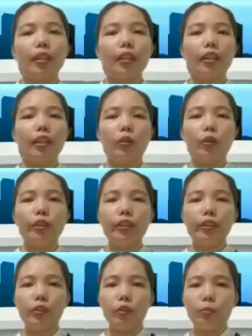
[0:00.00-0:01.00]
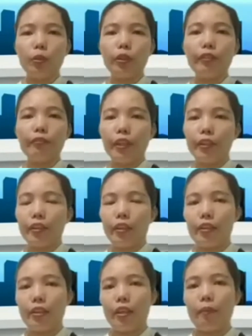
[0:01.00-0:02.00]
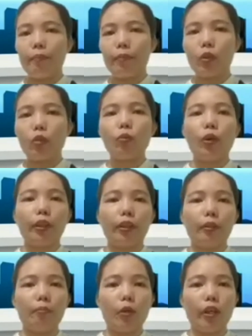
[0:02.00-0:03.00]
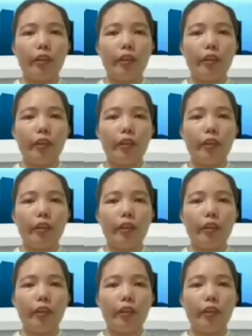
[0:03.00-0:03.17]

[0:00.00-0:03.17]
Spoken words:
in order to motivate them to work more